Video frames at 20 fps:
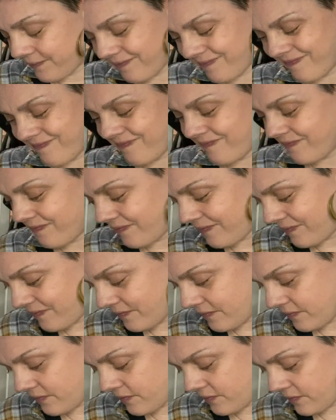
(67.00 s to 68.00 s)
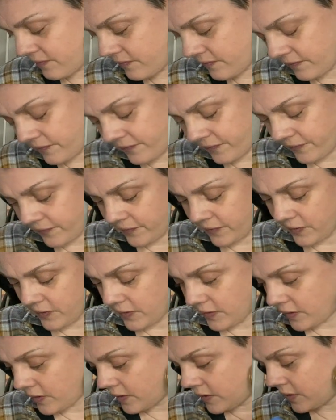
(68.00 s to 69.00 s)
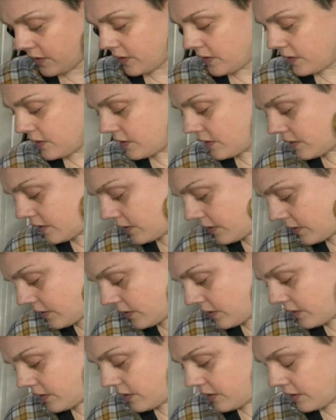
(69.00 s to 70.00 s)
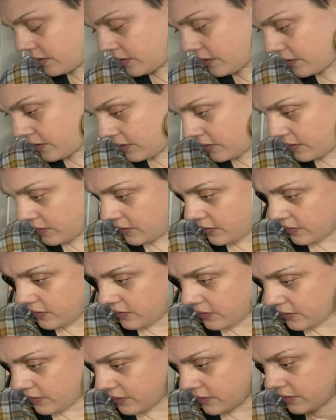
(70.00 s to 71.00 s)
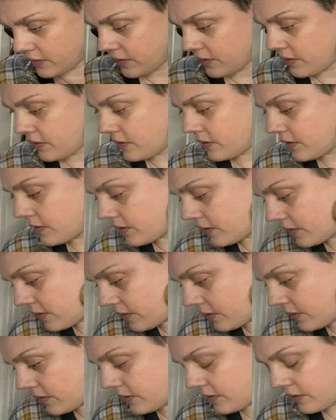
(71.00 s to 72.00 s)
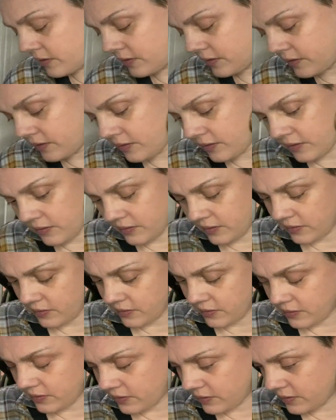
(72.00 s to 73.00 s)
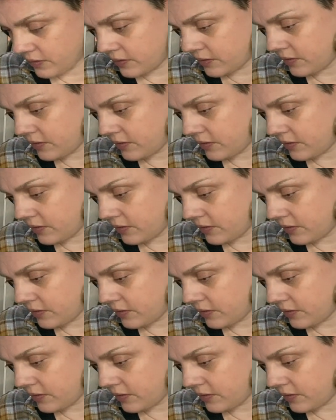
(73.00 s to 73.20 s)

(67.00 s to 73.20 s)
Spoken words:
(no one is talking)